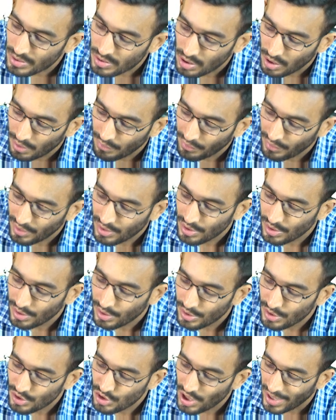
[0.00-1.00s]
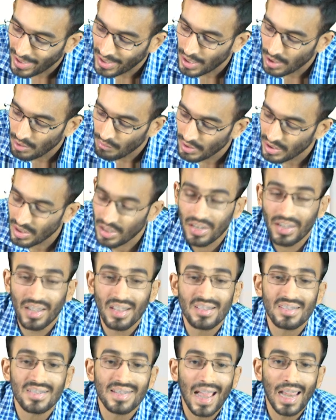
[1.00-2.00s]
of checking whether it
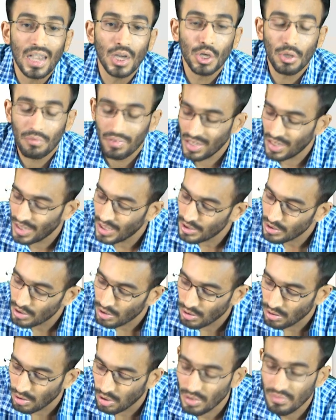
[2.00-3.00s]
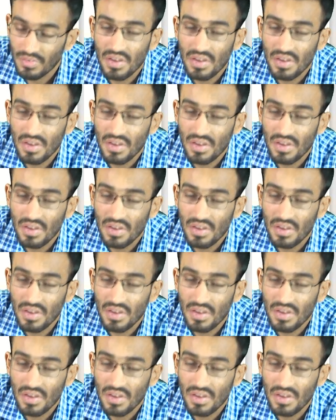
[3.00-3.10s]
is dilutive in nature or not,